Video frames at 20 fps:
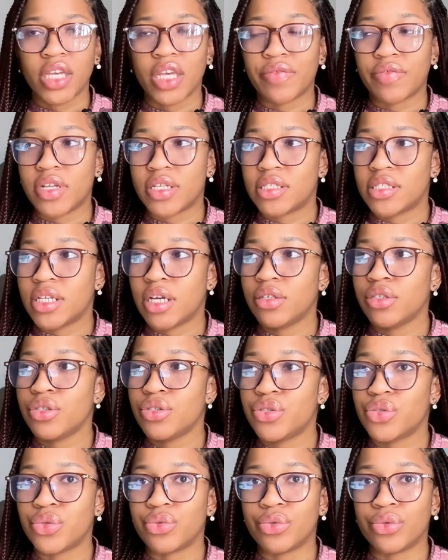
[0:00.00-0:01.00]
If they tell you
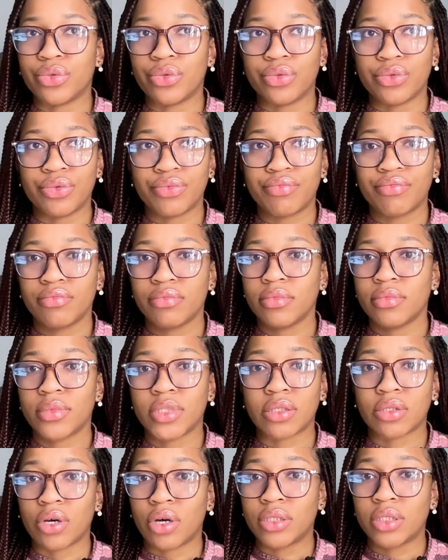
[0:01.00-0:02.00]
to
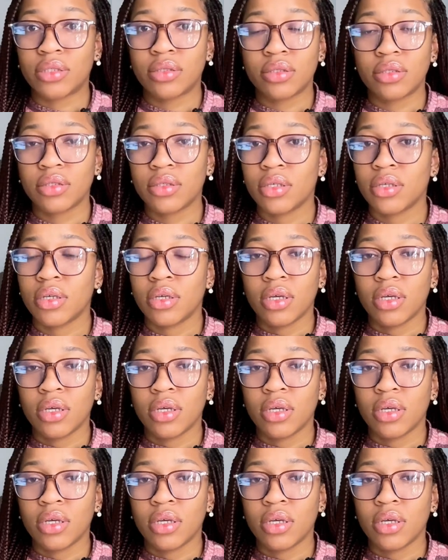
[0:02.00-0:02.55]
discuss